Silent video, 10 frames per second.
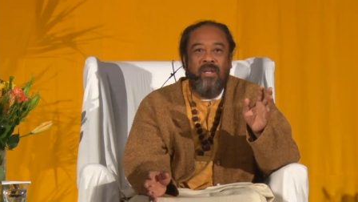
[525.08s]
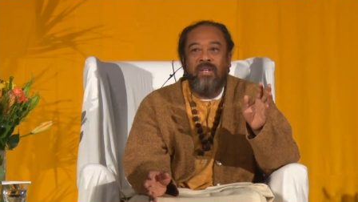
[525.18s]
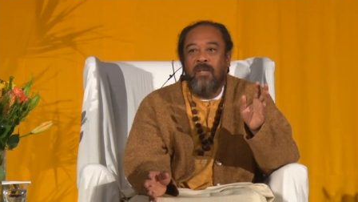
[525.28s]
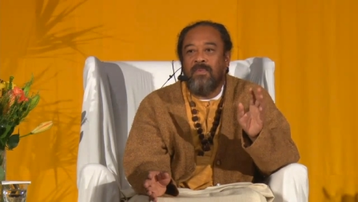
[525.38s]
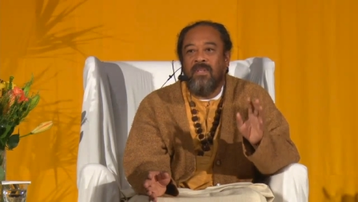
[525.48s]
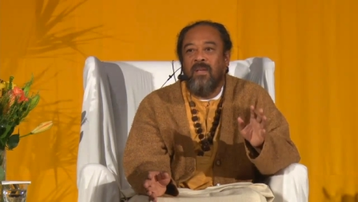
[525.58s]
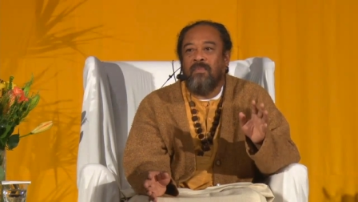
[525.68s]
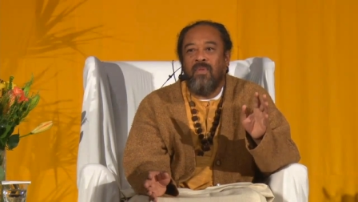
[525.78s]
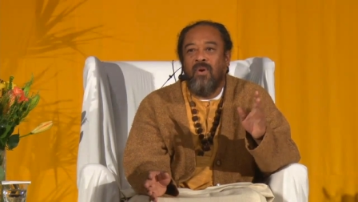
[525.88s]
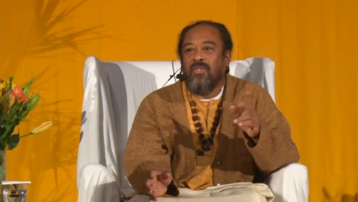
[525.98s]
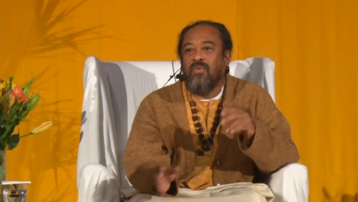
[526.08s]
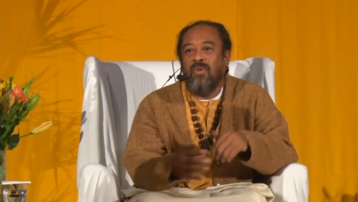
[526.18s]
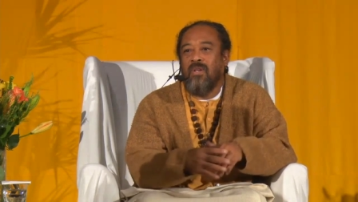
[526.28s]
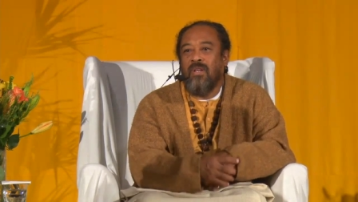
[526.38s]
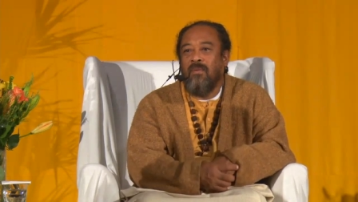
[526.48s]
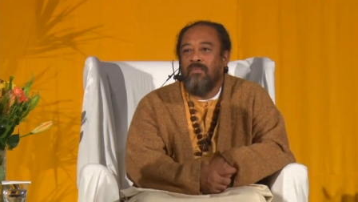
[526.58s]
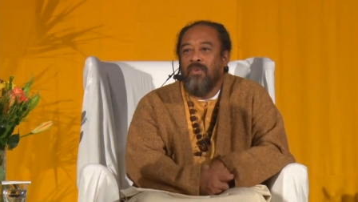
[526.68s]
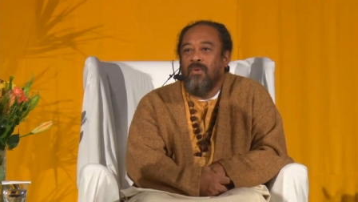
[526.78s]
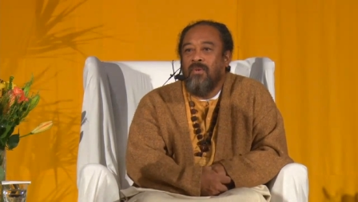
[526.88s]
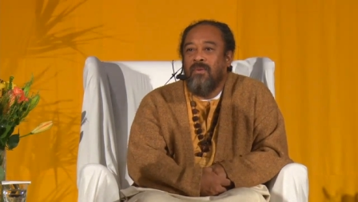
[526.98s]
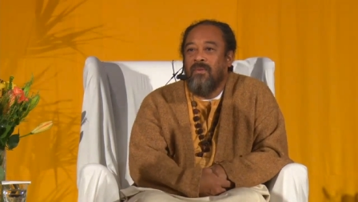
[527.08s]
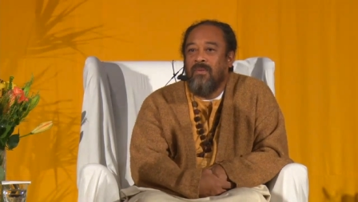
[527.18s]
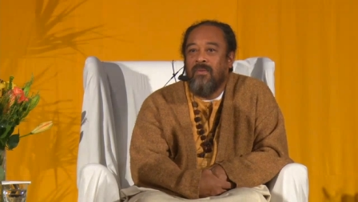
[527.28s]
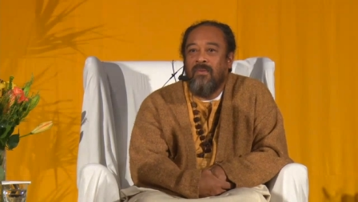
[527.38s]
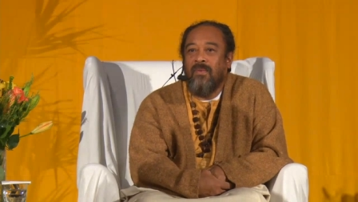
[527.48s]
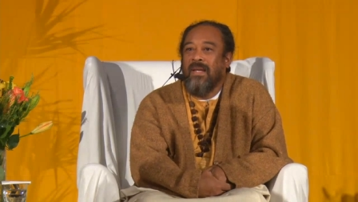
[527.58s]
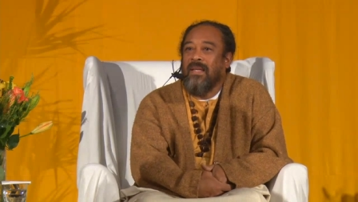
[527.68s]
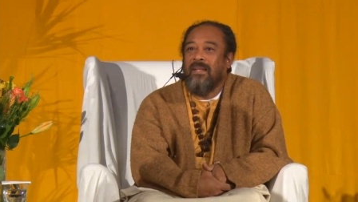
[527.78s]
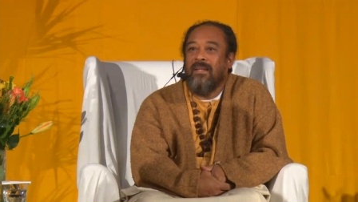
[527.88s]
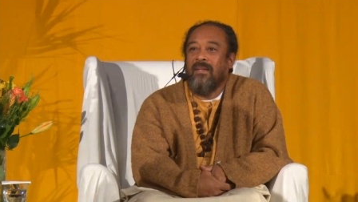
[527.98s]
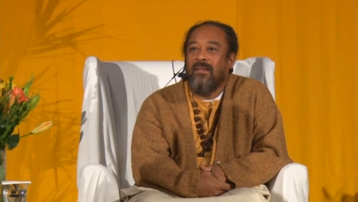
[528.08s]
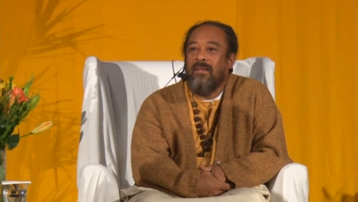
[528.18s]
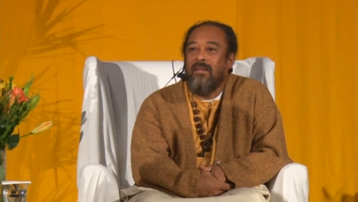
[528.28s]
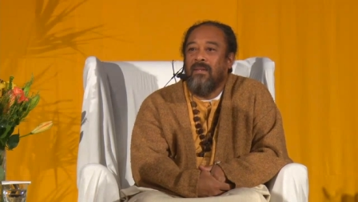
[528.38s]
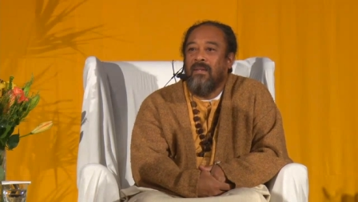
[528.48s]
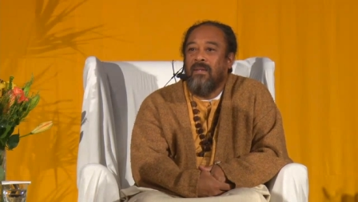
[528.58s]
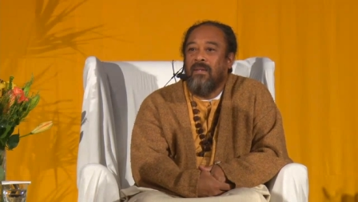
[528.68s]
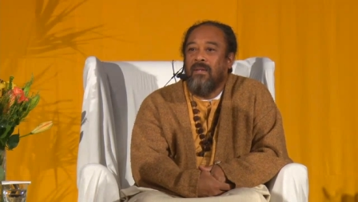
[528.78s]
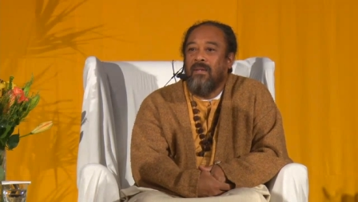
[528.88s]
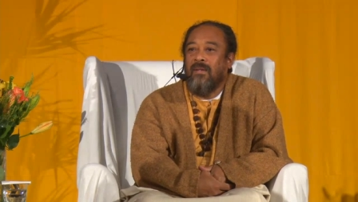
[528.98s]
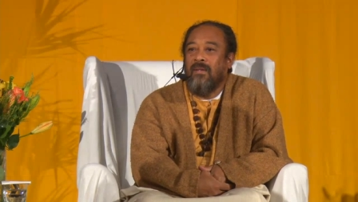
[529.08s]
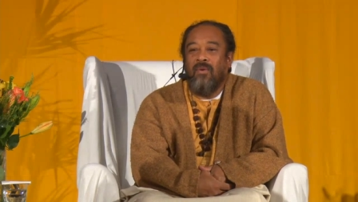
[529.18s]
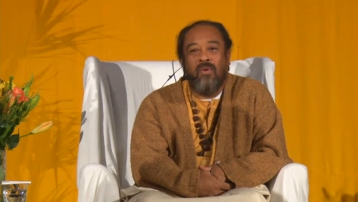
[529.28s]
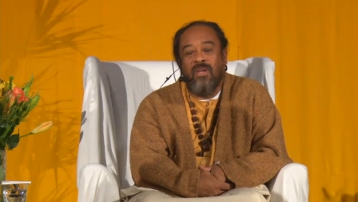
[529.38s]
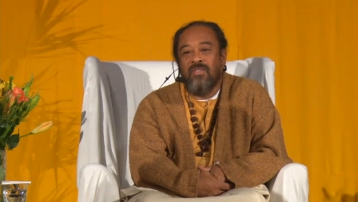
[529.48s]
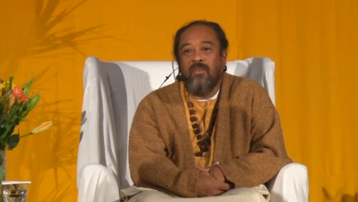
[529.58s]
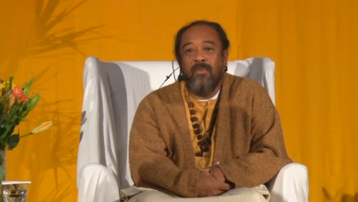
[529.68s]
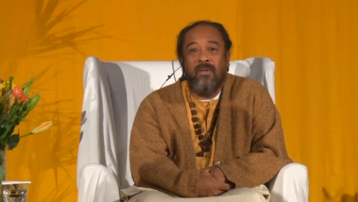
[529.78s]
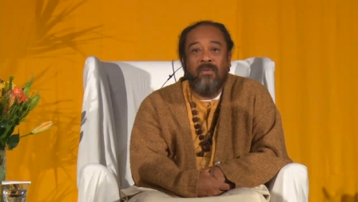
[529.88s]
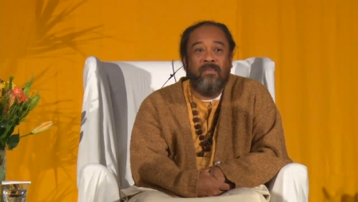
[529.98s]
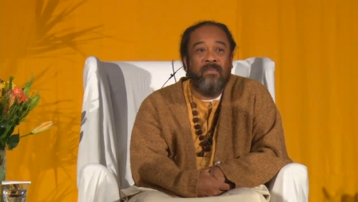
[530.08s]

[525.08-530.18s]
In deep sleep, thoughts do not come for you. Why? No customer.